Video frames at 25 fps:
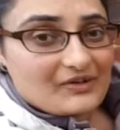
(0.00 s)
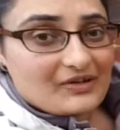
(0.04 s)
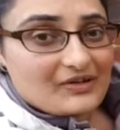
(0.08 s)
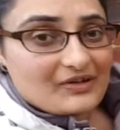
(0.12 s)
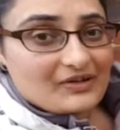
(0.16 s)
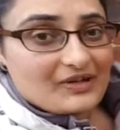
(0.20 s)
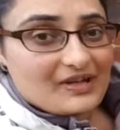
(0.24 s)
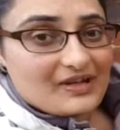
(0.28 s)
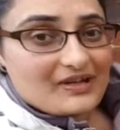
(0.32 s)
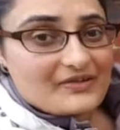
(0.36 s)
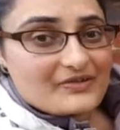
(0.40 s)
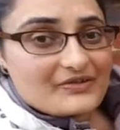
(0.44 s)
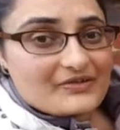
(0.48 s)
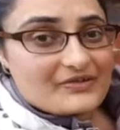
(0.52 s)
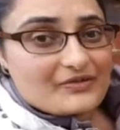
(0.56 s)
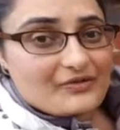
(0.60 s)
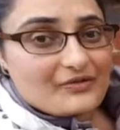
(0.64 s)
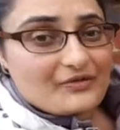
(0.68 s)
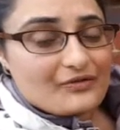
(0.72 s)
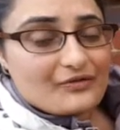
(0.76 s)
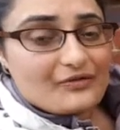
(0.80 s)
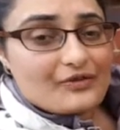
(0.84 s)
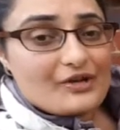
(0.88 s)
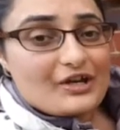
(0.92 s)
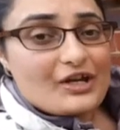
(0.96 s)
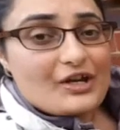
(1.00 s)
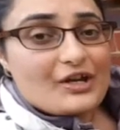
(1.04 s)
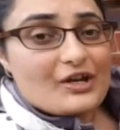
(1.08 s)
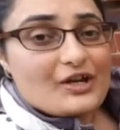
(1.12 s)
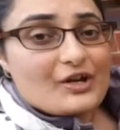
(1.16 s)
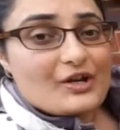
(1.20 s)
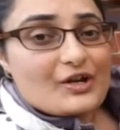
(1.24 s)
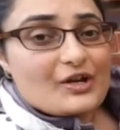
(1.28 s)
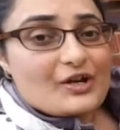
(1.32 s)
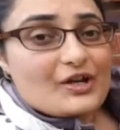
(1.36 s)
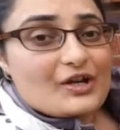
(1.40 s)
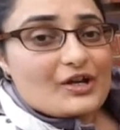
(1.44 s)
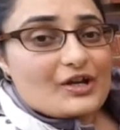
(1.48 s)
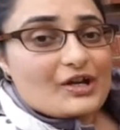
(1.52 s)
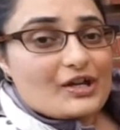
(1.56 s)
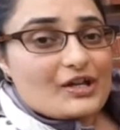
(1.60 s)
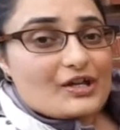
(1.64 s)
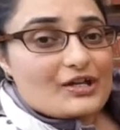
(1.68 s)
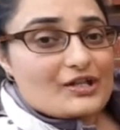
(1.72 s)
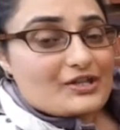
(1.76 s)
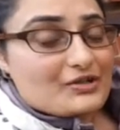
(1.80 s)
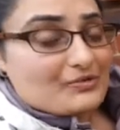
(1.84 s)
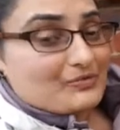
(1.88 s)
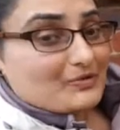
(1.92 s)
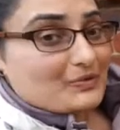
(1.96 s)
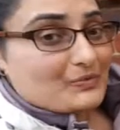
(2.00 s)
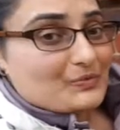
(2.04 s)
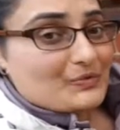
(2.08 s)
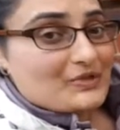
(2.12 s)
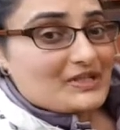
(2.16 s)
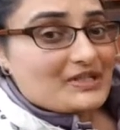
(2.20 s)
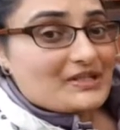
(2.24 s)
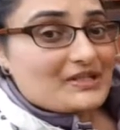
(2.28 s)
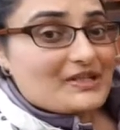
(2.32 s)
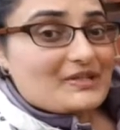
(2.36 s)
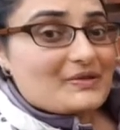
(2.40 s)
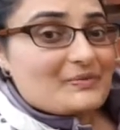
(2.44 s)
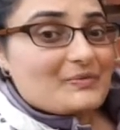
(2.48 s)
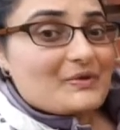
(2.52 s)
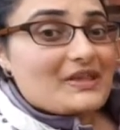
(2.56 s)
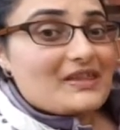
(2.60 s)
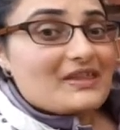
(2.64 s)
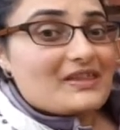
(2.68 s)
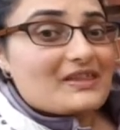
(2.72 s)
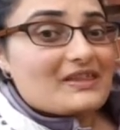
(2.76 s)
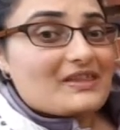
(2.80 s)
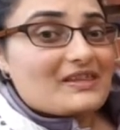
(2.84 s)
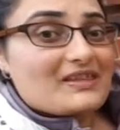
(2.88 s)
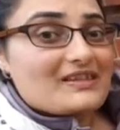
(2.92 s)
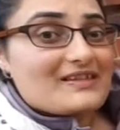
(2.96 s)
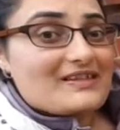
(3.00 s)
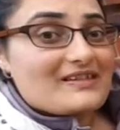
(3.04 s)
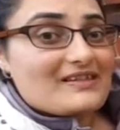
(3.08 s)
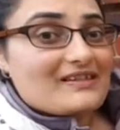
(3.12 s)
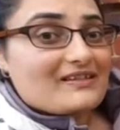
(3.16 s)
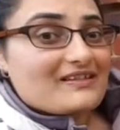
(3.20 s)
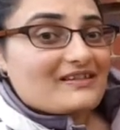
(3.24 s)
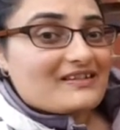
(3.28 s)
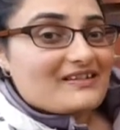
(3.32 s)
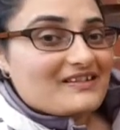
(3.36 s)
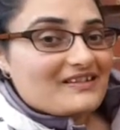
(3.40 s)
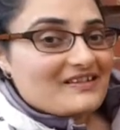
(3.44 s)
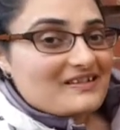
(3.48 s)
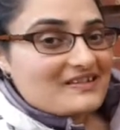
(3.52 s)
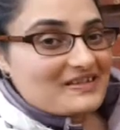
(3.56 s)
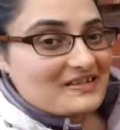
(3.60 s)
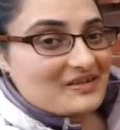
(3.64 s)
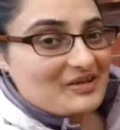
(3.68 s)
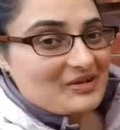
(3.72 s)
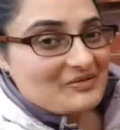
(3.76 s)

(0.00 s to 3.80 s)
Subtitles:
Okay, so during winters when the sun does